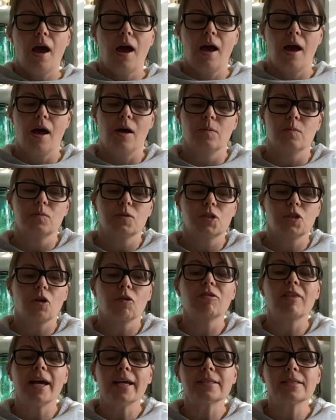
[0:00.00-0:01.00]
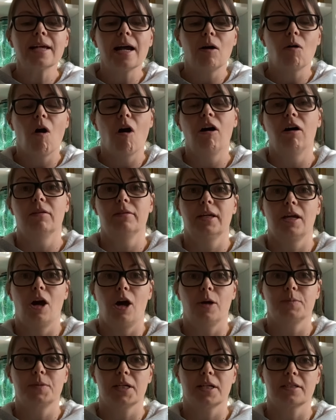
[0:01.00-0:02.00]
Um, so that's how all the
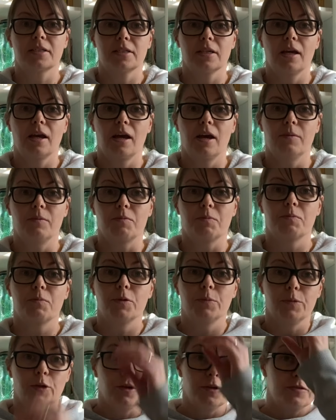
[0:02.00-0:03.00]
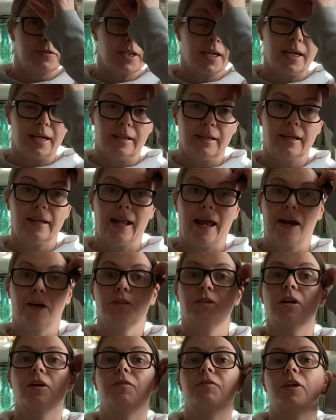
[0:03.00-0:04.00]
optics are removed in and
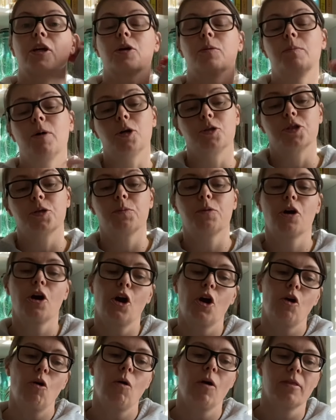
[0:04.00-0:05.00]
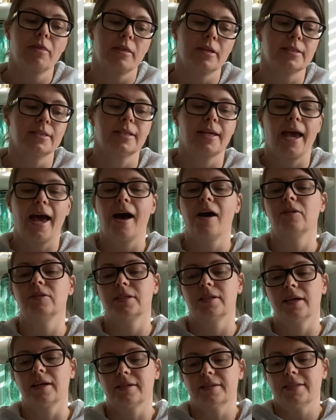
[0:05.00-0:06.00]
out of the Composer Pro, the
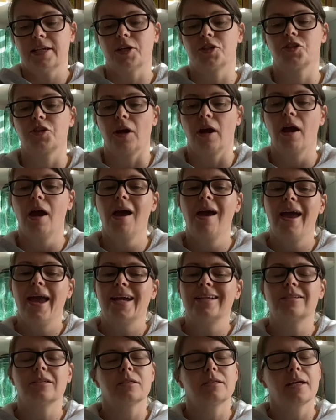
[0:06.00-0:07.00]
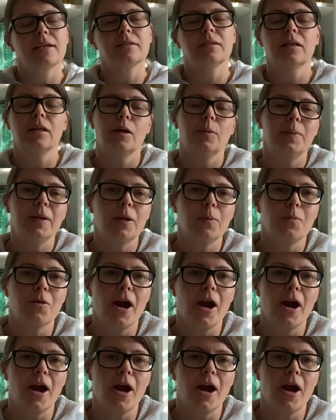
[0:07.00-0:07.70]
Scout, et cetera. It just takes a little bit of